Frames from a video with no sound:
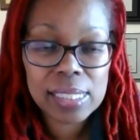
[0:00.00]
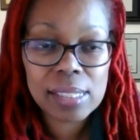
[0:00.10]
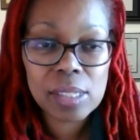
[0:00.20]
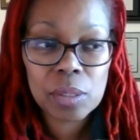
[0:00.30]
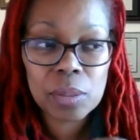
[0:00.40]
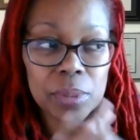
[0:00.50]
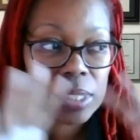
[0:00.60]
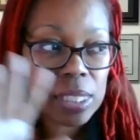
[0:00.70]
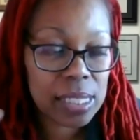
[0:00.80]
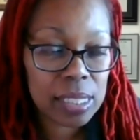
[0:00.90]
So we're
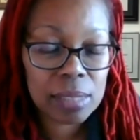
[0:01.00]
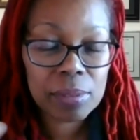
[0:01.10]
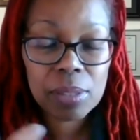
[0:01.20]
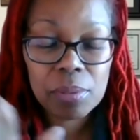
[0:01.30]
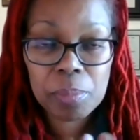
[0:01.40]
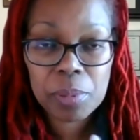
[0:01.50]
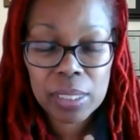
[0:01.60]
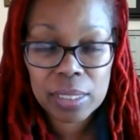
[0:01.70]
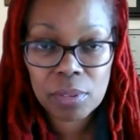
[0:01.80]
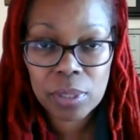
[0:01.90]
just dealing with the
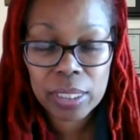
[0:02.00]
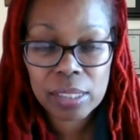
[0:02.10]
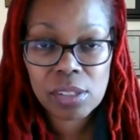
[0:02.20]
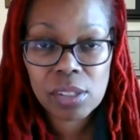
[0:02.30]
reproductive organs.